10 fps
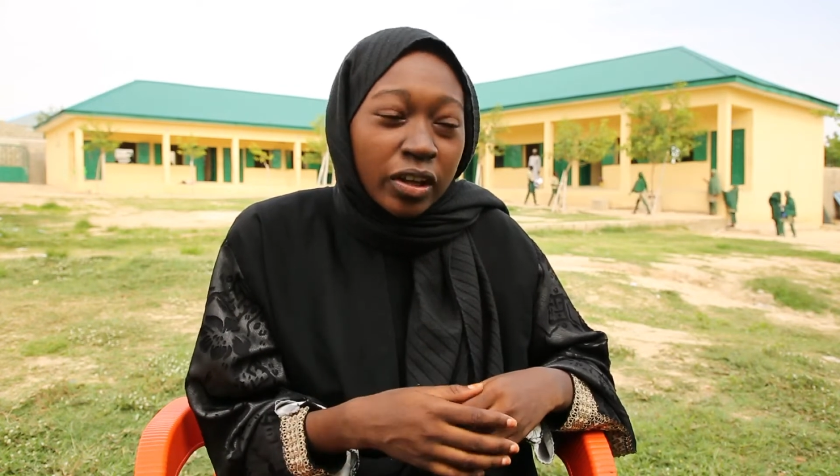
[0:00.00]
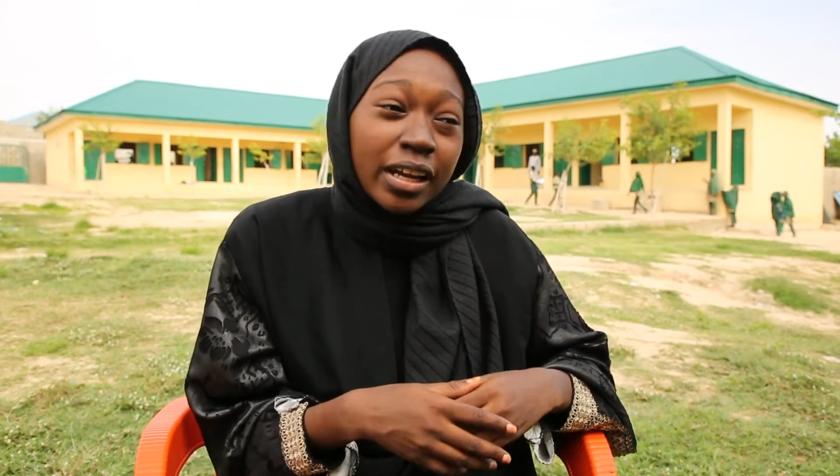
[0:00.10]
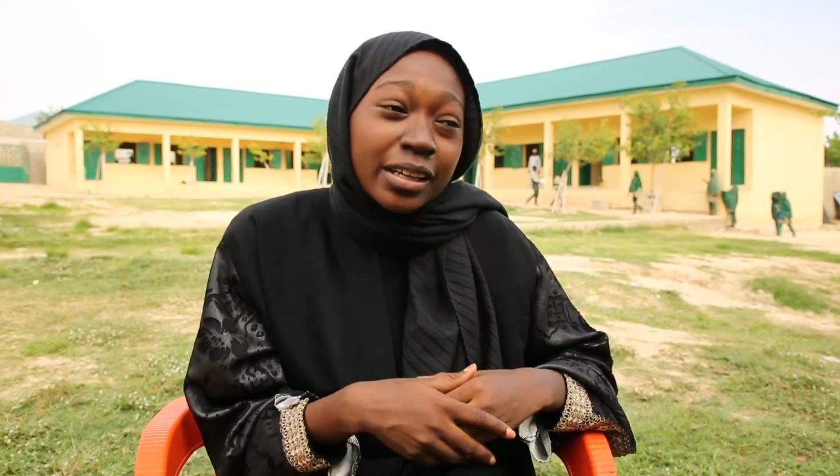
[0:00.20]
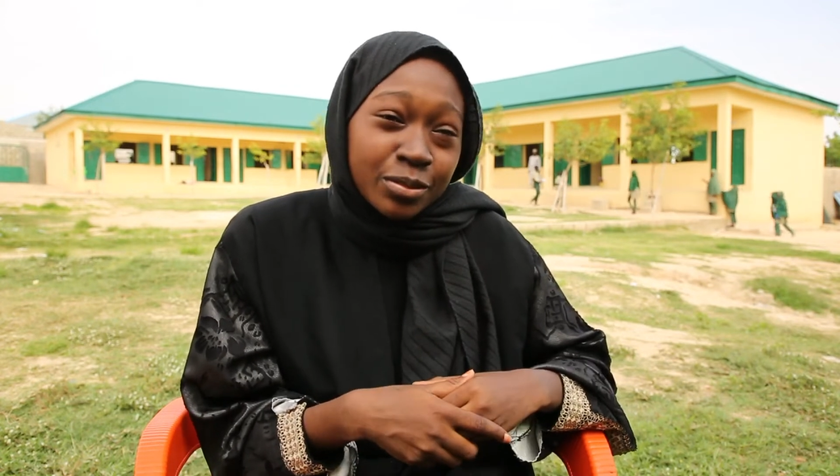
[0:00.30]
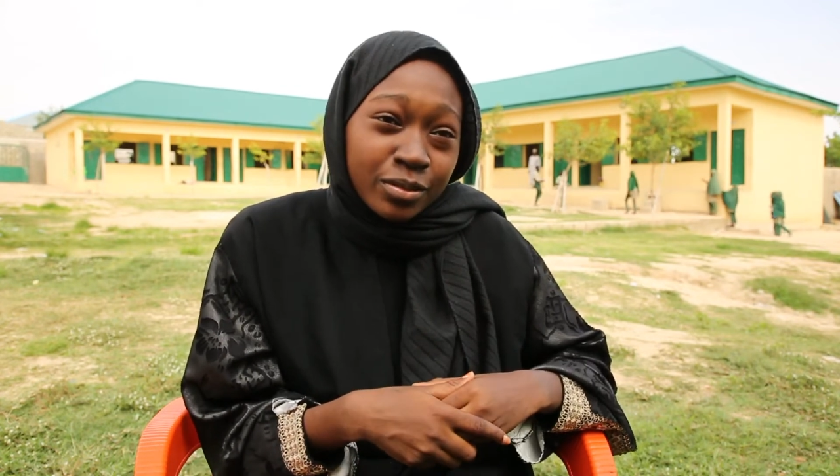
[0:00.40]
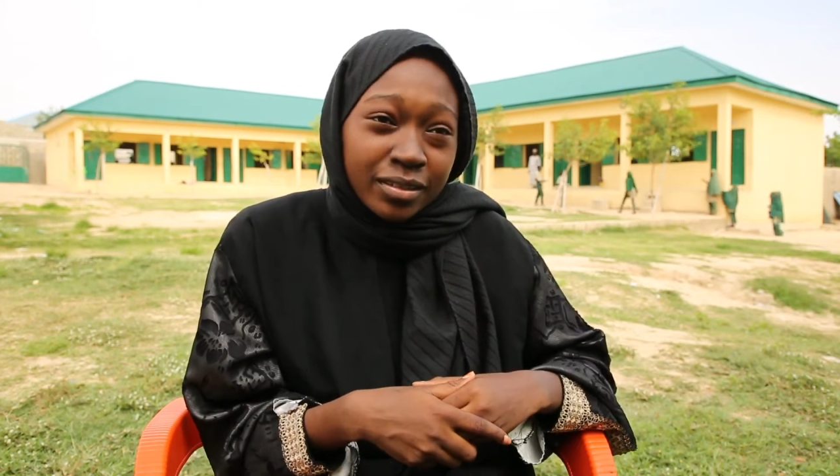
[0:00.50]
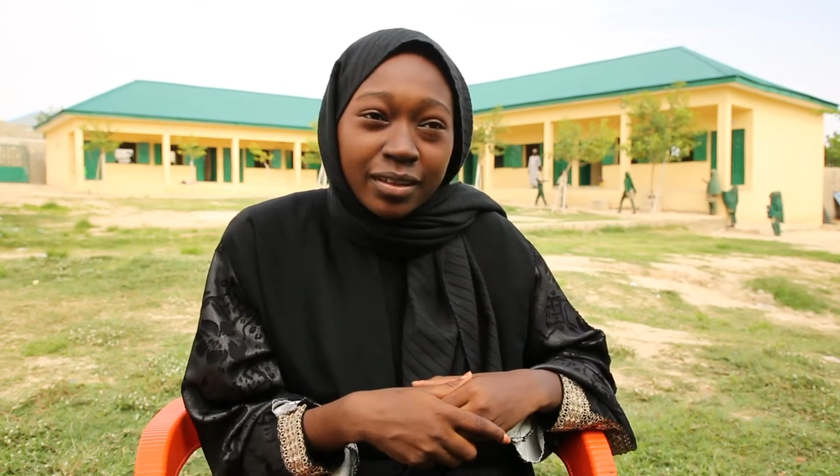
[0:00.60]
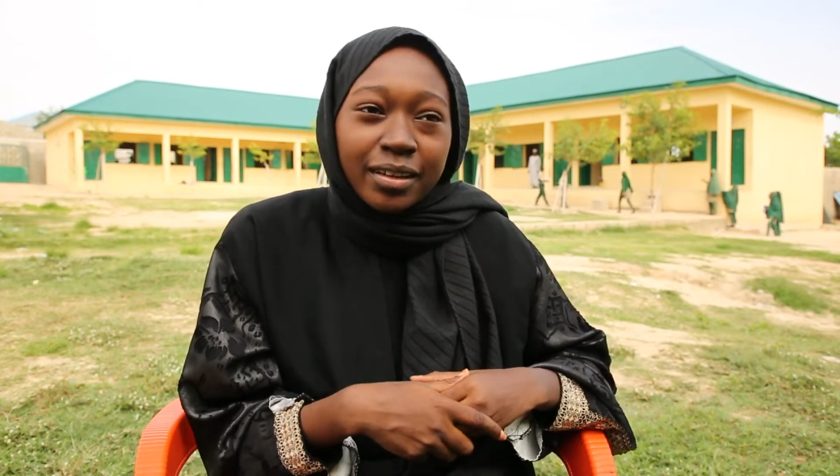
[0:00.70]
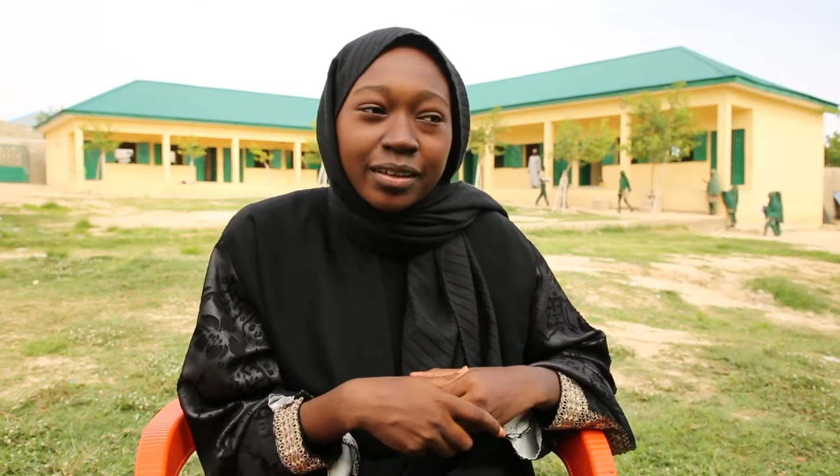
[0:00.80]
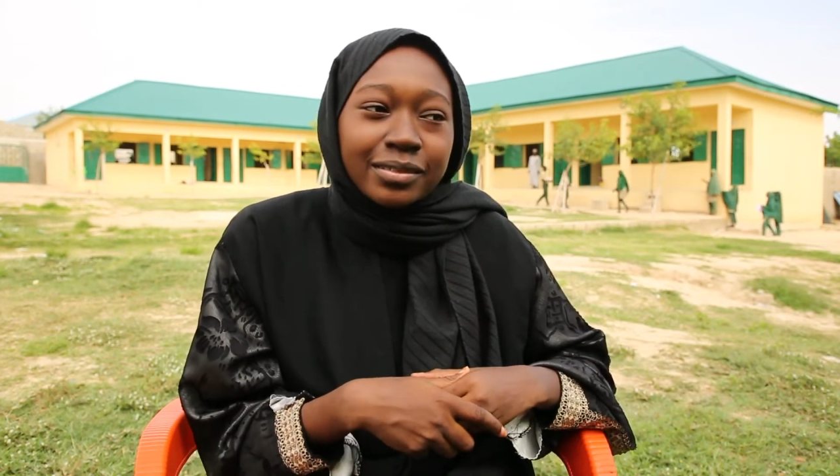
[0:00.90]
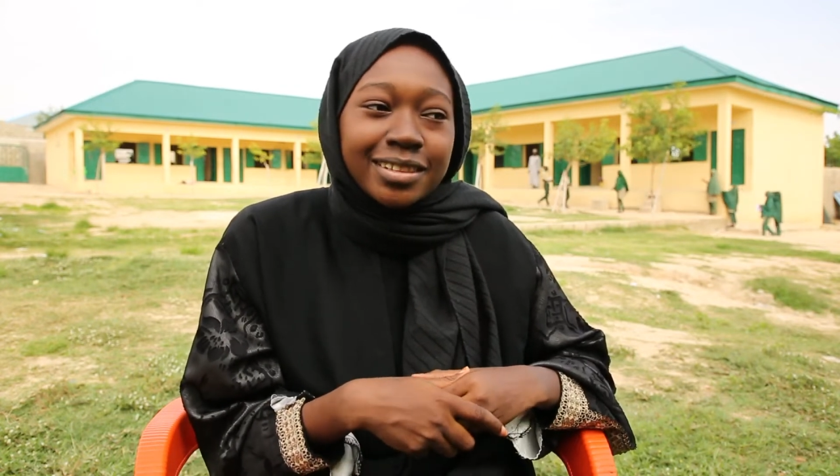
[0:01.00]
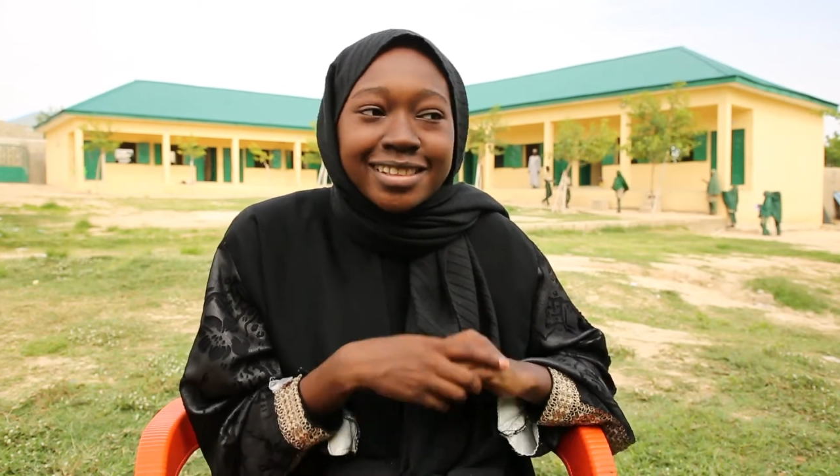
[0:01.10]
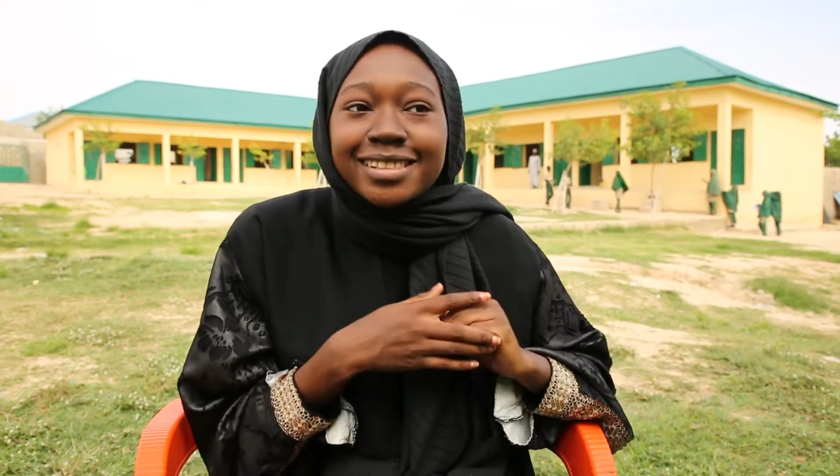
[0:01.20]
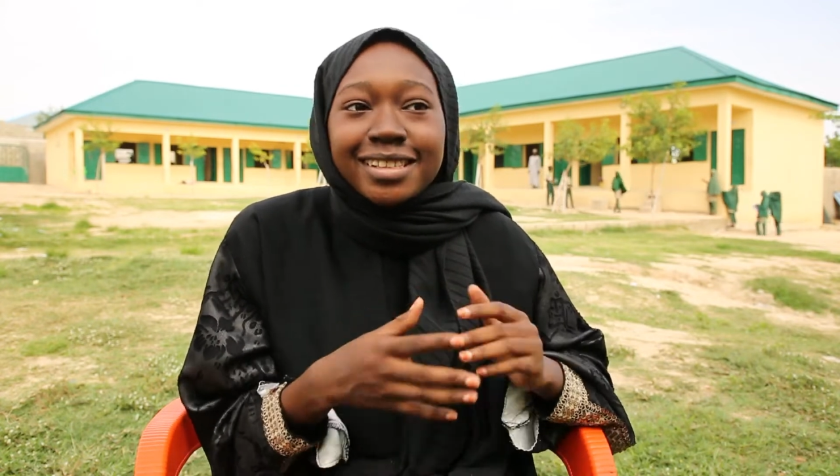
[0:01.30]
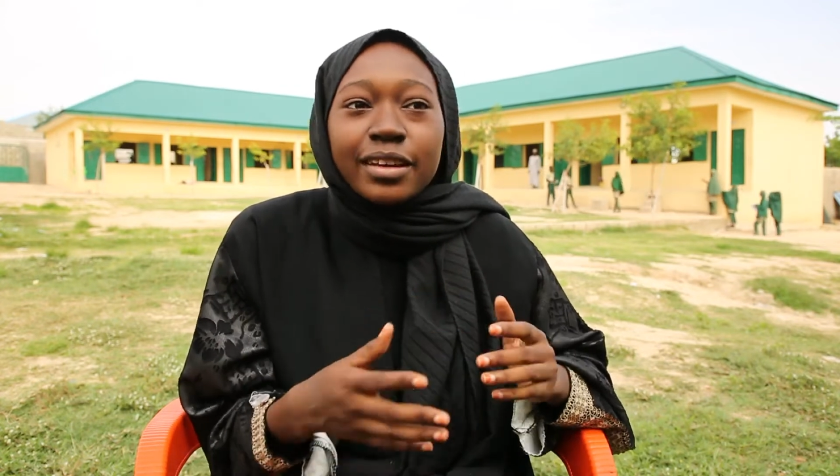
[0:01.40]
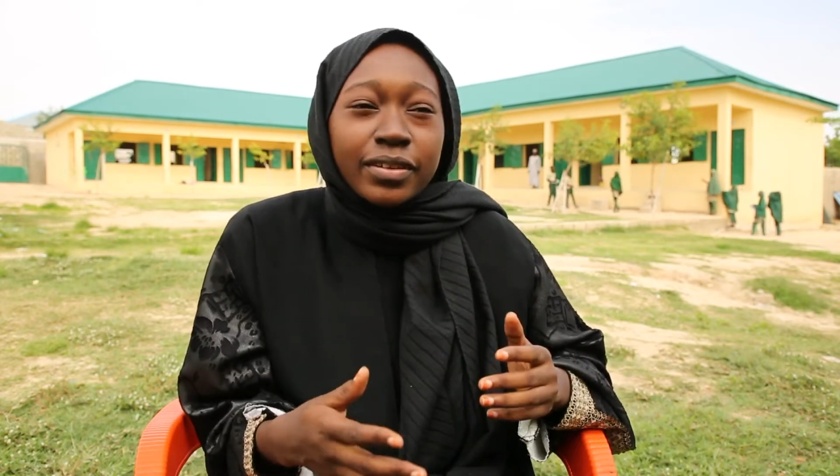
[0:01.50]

And I told her that now she's safe.